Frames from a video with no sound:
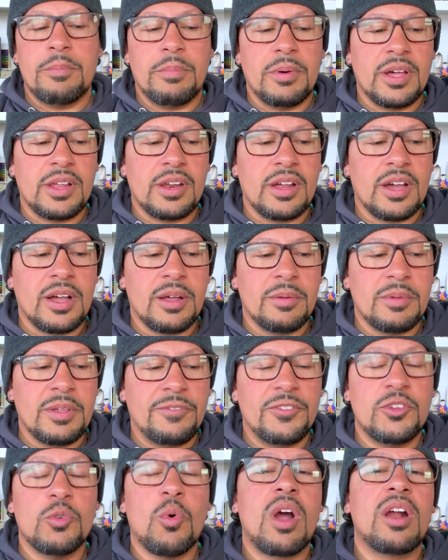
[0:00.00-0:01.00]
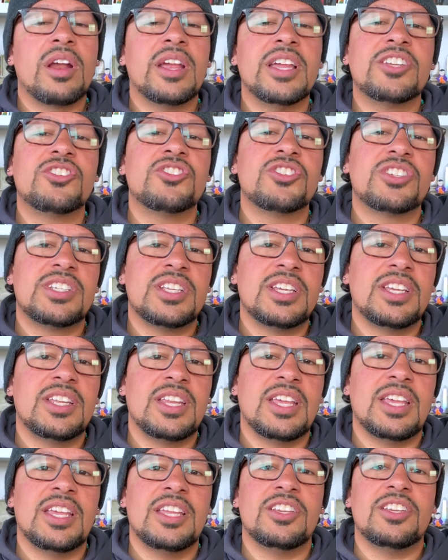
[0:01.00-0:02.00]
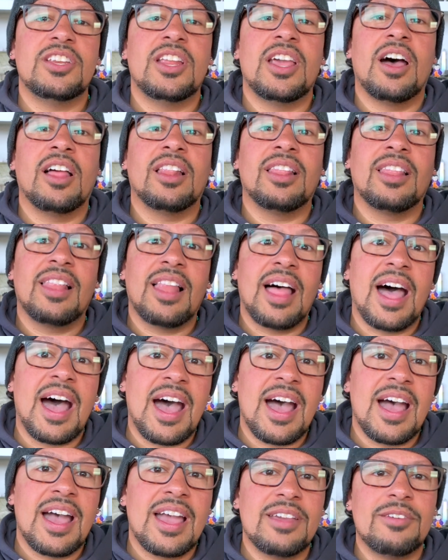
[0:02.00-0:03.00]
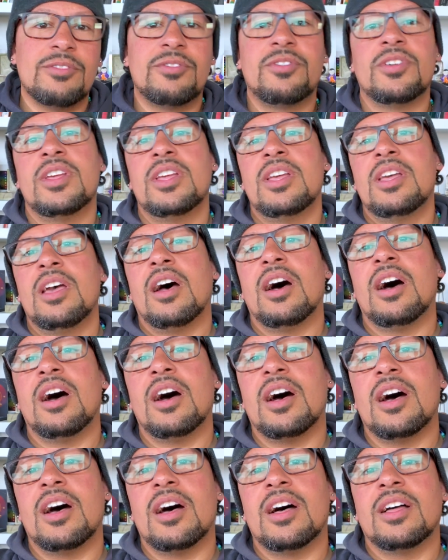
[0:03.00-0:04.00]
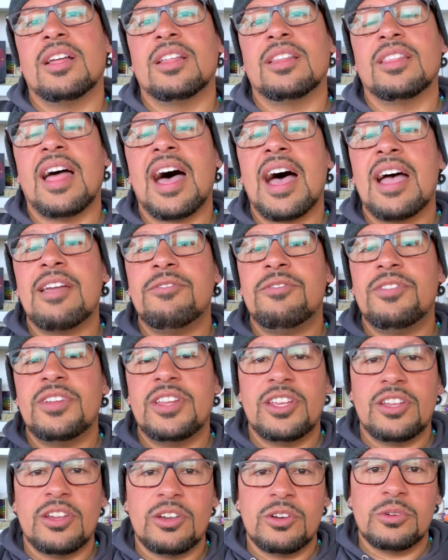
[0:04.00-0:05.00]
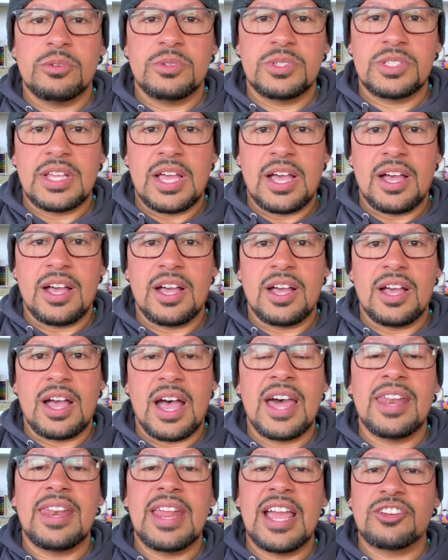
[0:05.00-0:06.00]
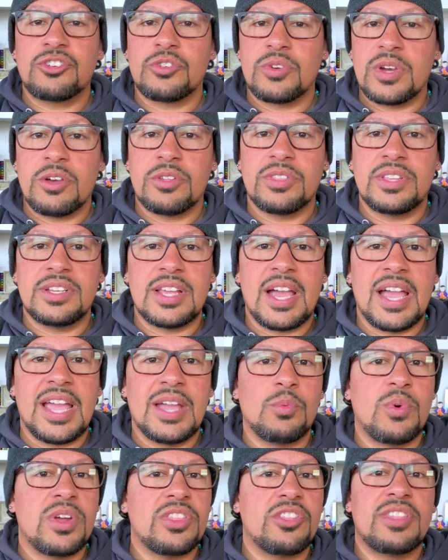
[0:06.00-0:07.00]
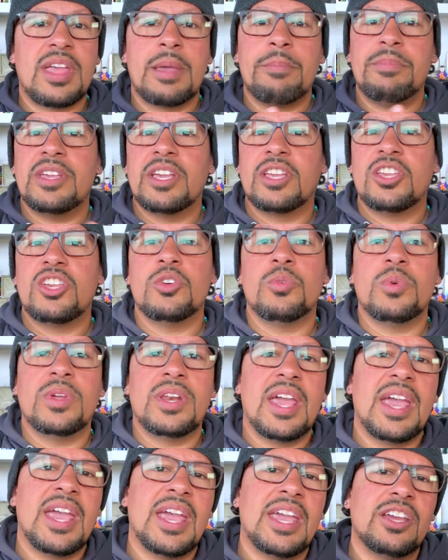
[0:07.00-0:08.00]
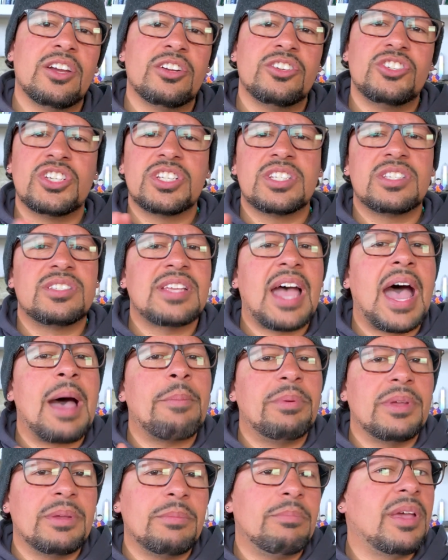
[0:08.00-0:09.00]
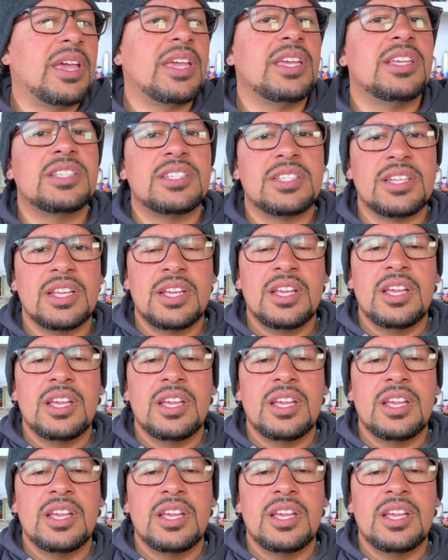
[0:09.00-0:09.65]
But if you are interested in a live videos on natural health and diet, whether that be a Q&A or just topic based,